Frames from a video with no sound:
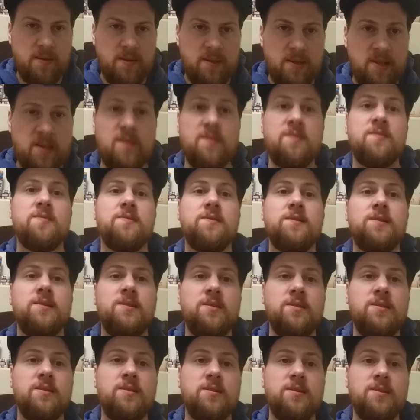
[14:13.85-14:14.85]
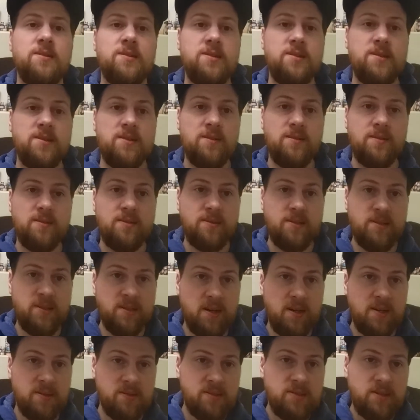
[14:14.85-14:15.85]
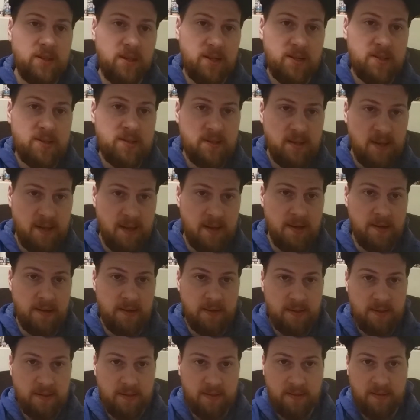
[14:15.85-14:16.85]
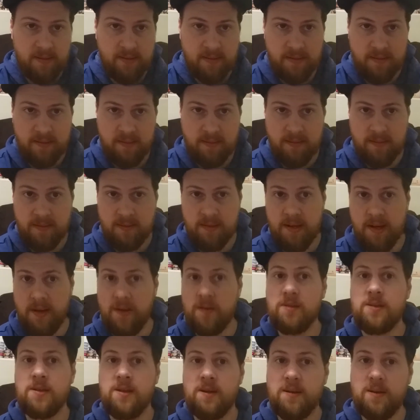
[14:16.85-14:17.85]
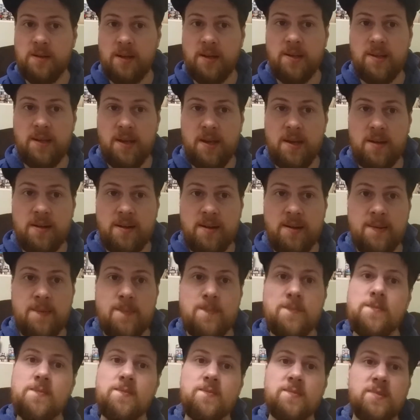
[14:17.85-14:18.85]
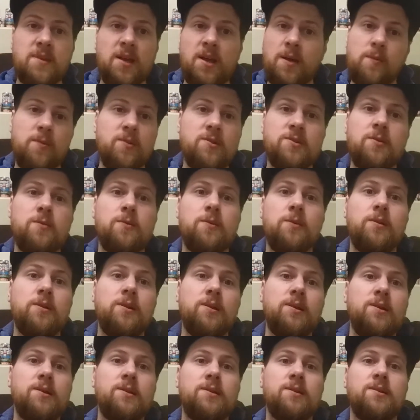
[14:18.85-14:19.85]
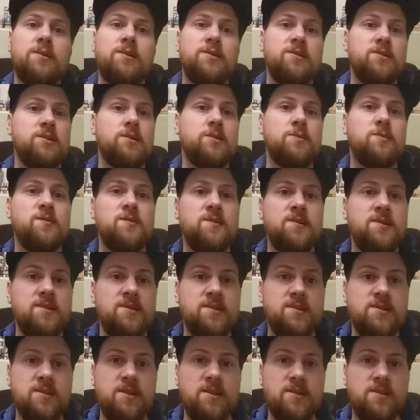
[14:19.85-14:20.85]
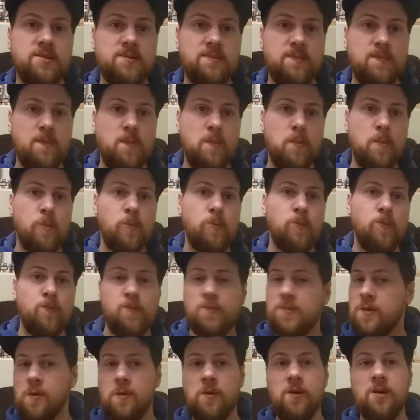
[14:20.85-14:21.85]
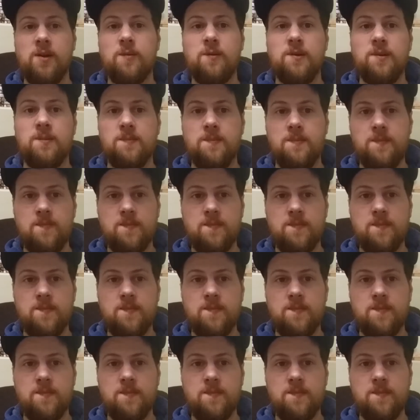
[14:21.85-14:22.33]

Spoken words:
If the United States had healthcare like Canada, I would totally consider moving to the States. Totally would.